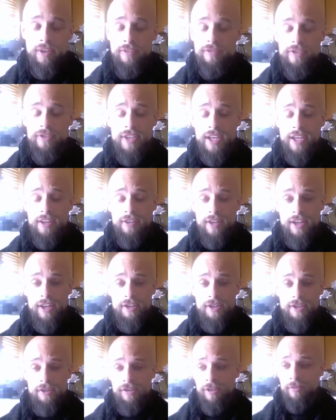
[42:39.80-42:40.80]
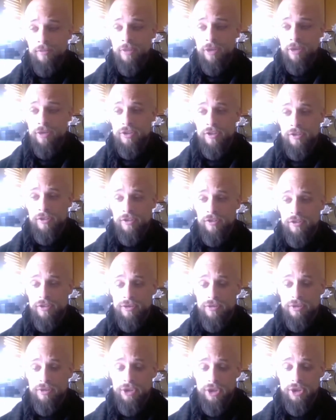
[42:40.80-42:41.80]
psychological, emotional
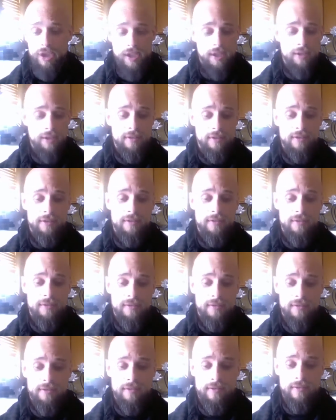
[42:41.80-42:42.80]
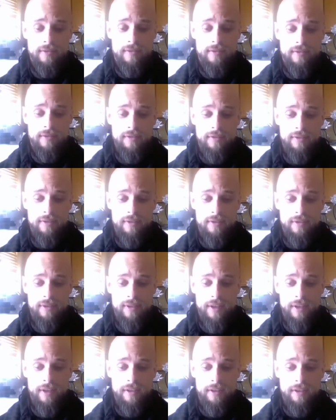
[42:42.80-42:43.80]
shit
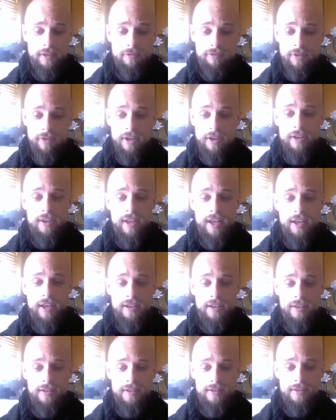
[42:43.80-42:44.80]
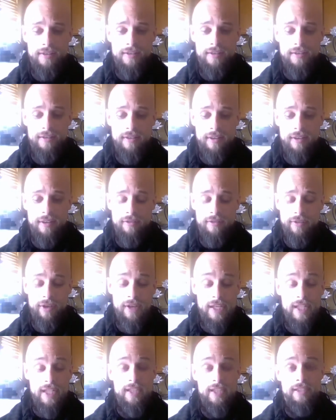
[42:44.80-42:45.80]
and confront that on a
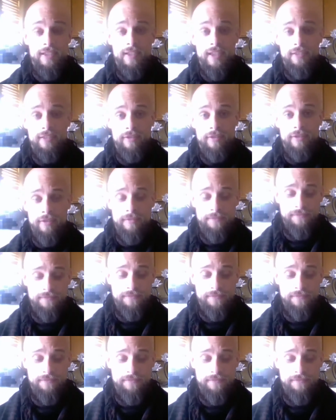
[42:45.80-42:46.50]
very easy level.